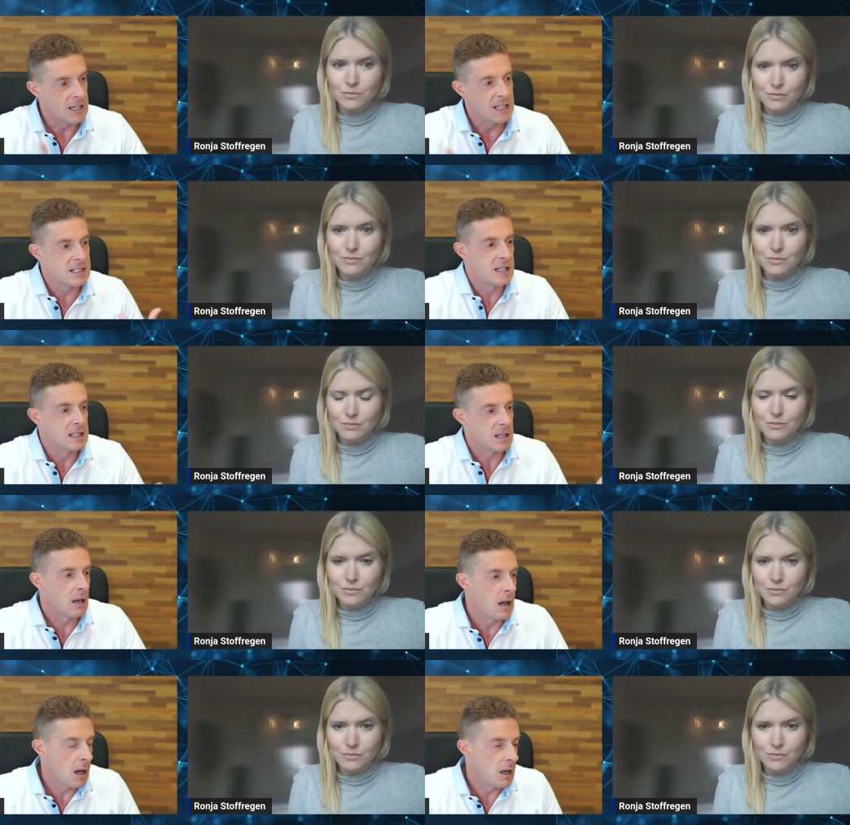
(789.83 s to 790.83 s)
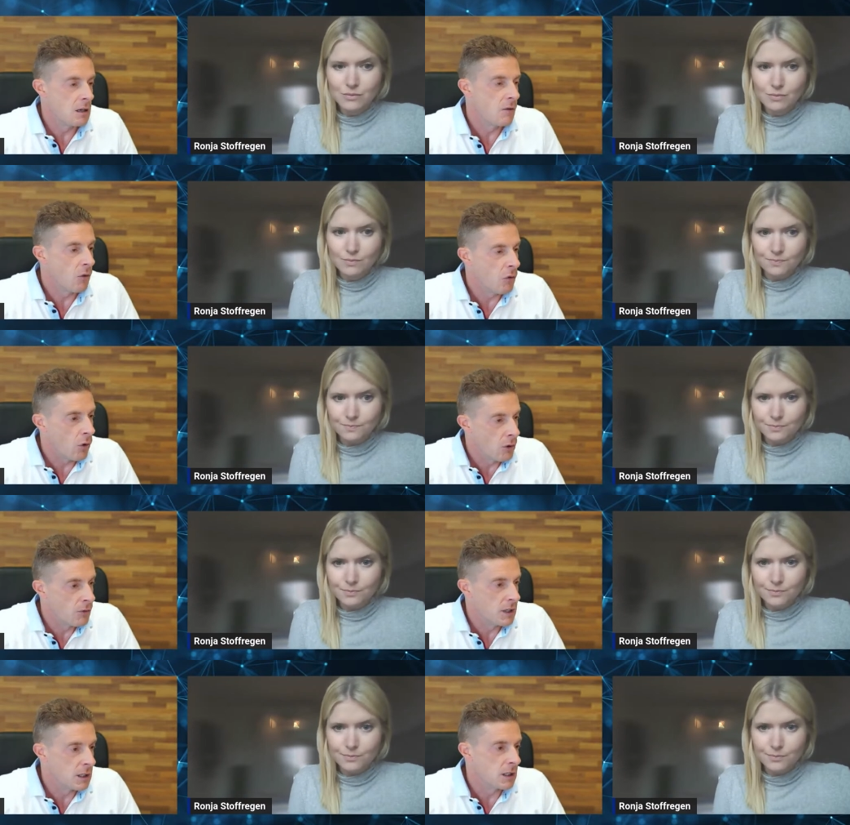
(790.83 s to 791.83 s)
Speaker 1: is is a, an
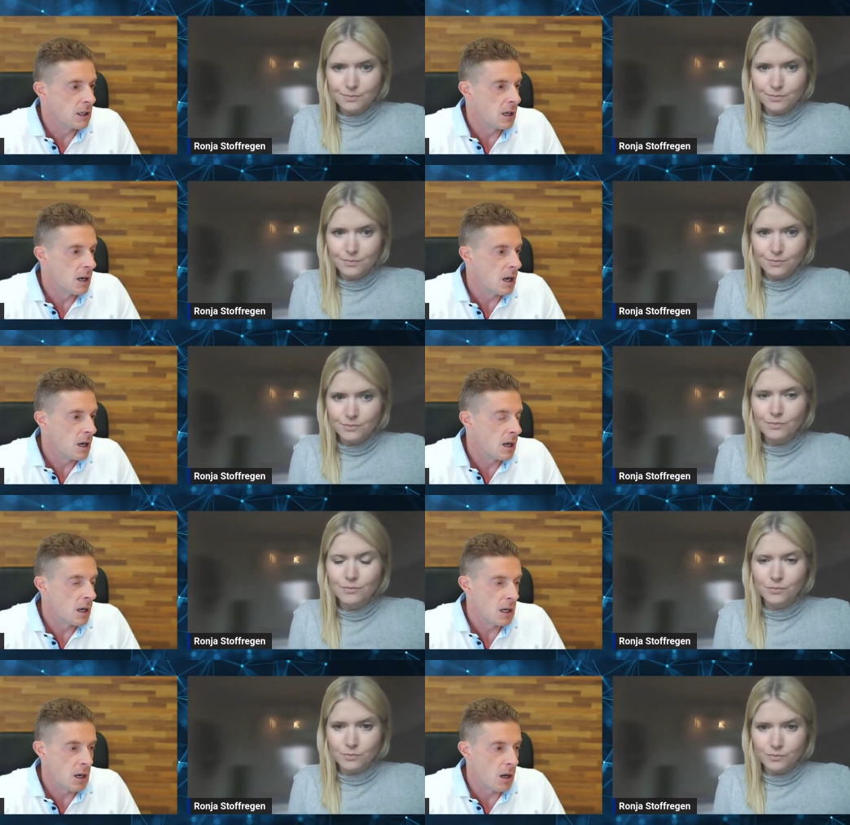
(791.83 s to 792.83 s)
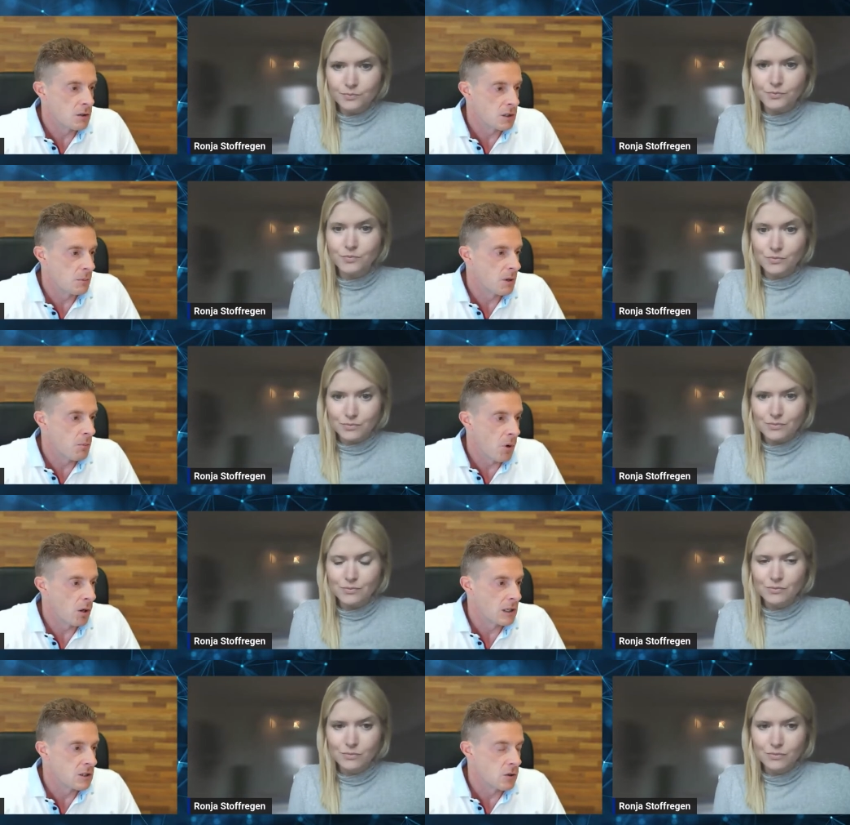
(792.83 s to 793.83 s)
evolving uh, concept and
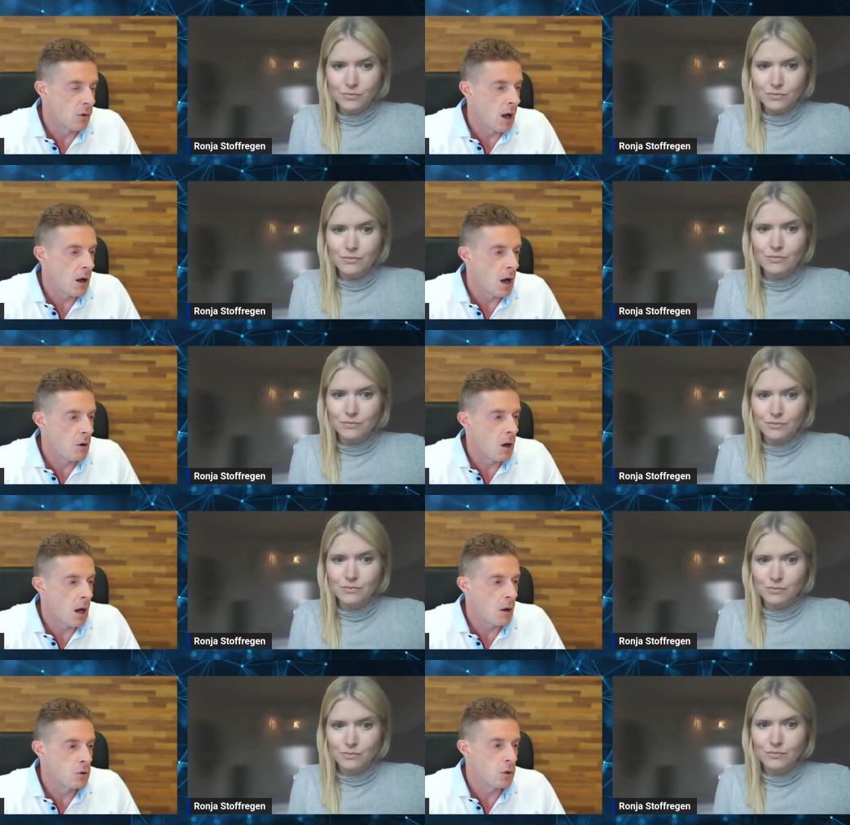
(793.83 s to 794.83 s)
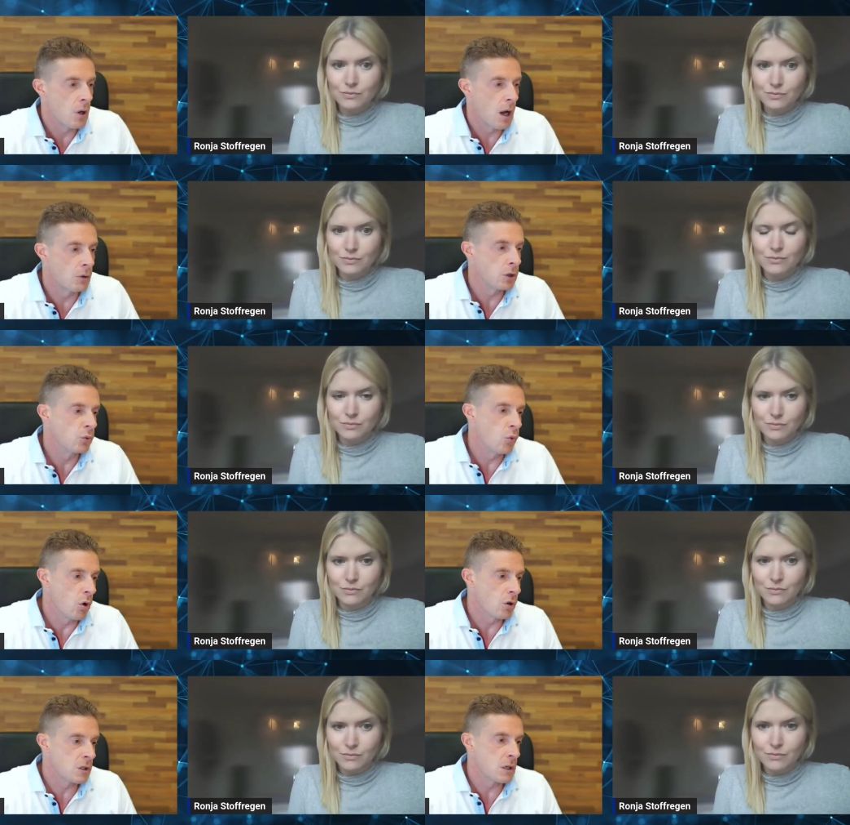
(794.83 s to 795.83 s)
model so how, how it
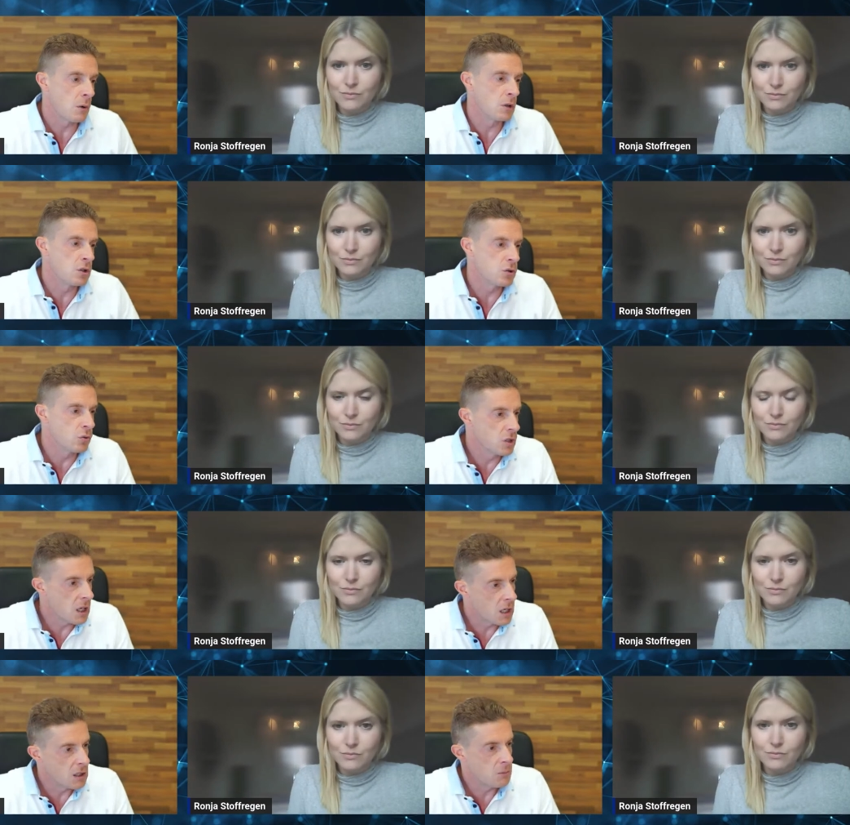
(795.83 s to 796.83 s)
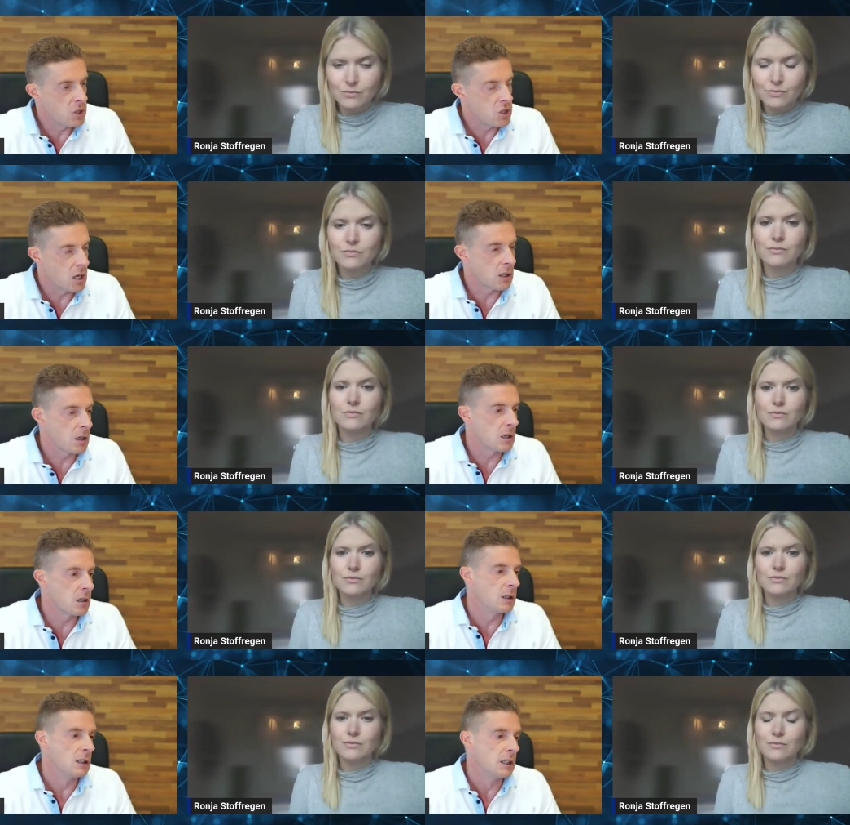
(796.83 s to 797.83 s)
was and how it is today db
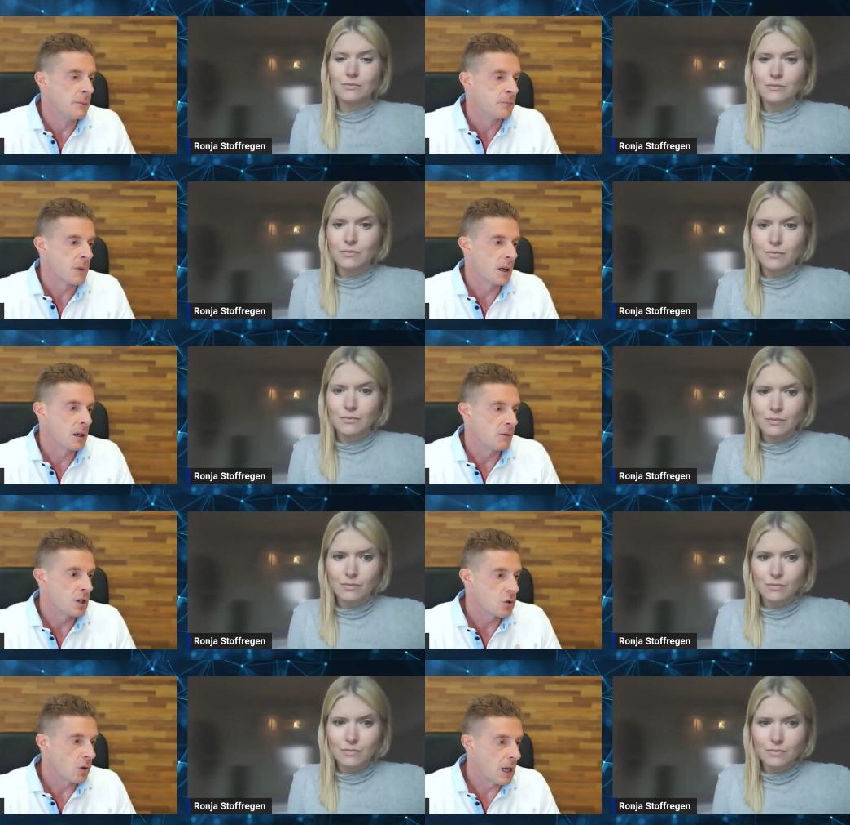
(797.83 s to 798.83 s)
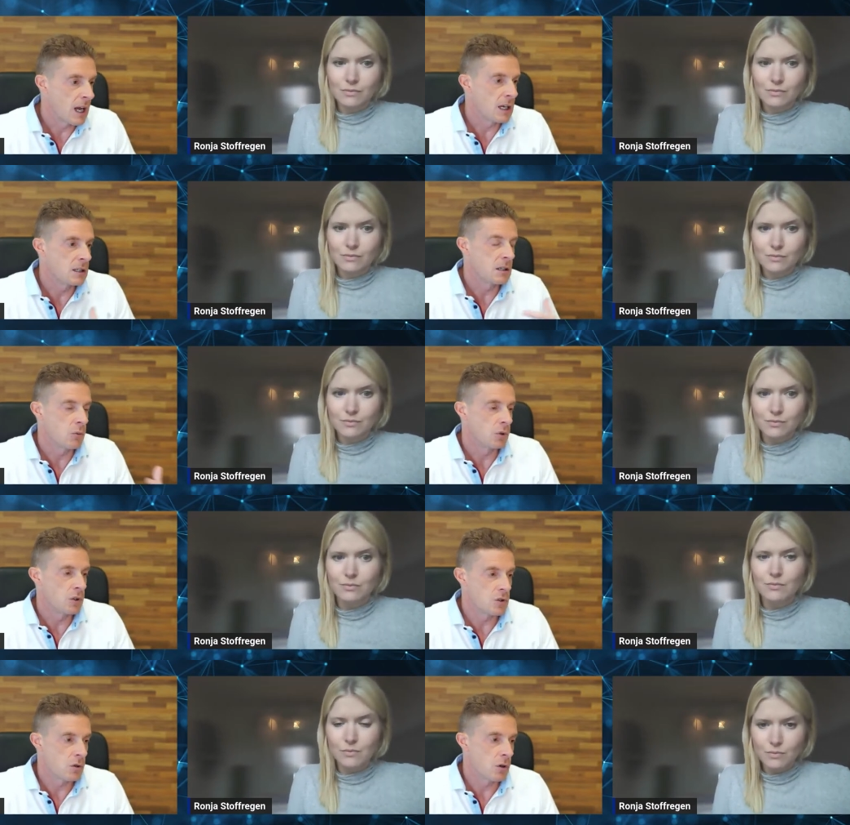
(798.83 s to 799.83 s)
Schenker, uh, venture client what
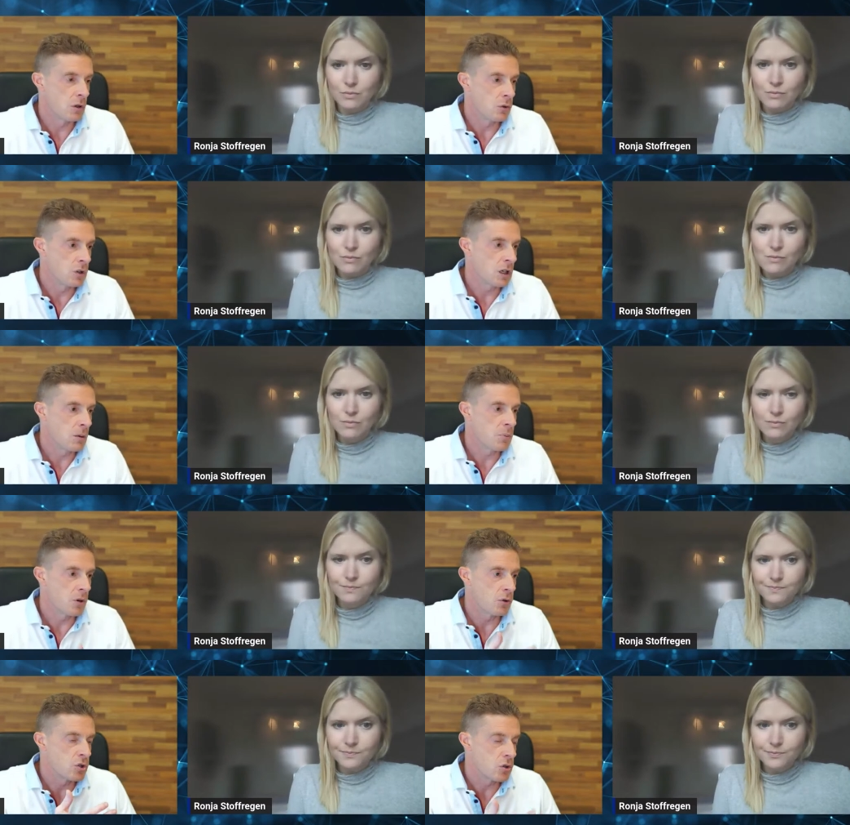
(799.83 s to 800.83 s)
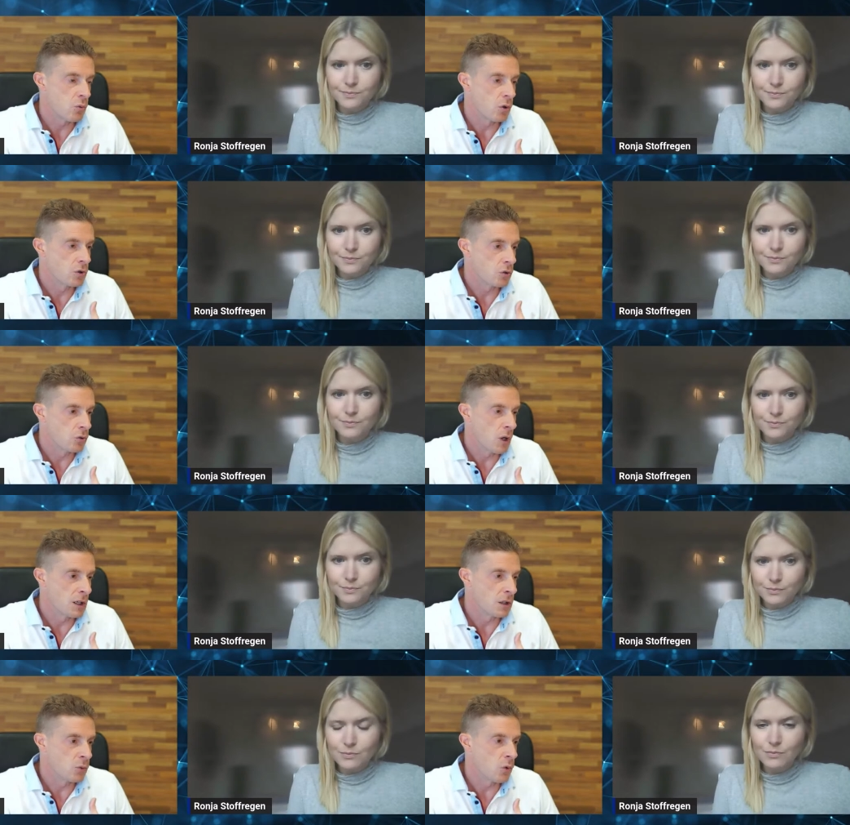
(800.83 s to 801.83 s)
is your unique approach what you're
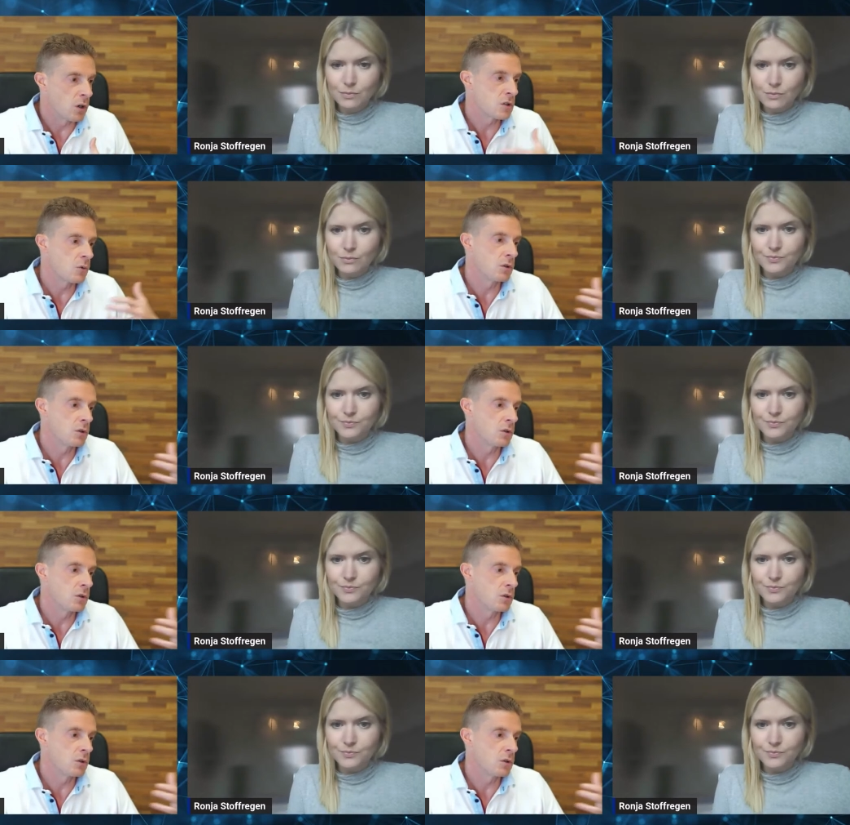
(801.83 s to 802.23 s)
doing that works